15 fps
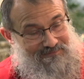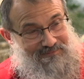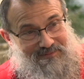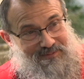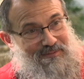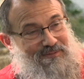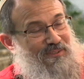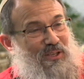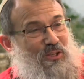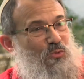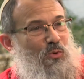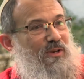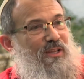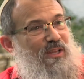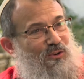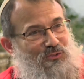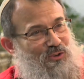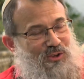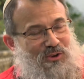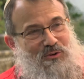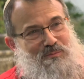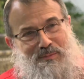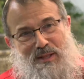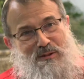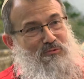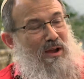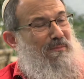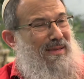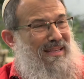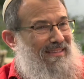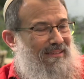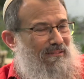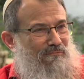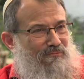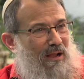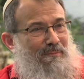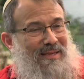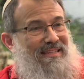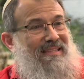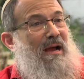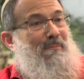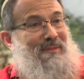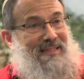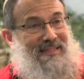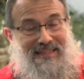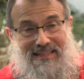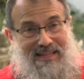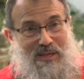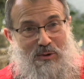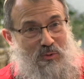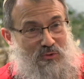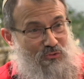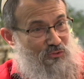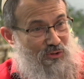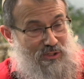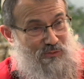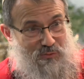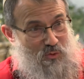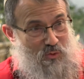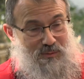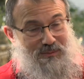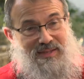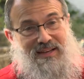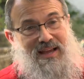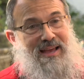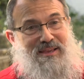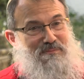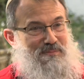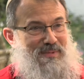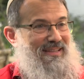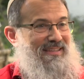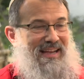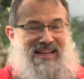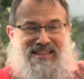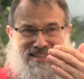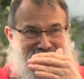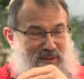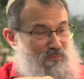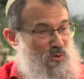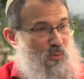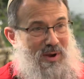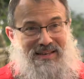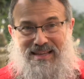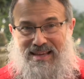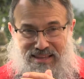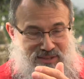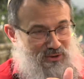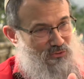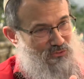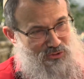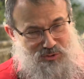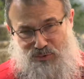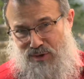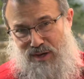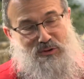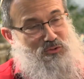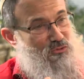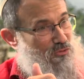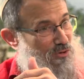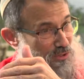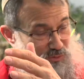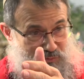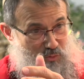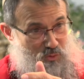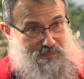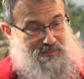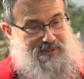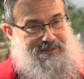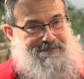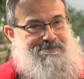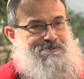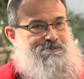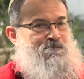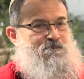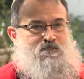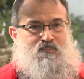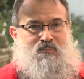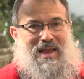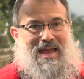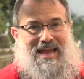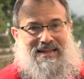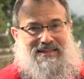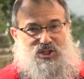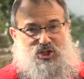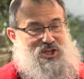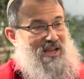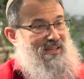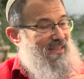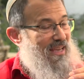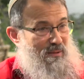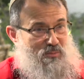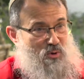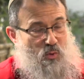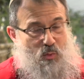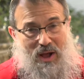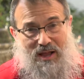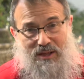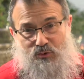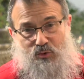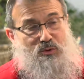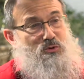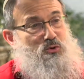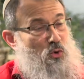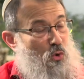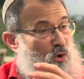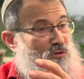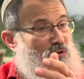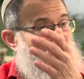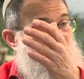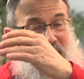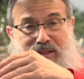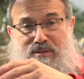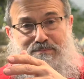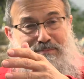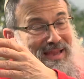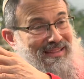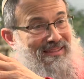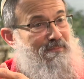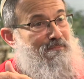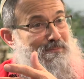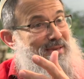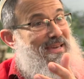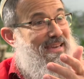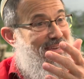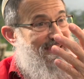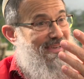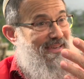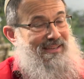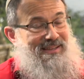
15, 20 years ago, met Rabbi Damlin, and he was transformed. And I met Ali Abu Awad 8 years ago, and I was transformed. And Shadi Abu Awad or Noor Awad met me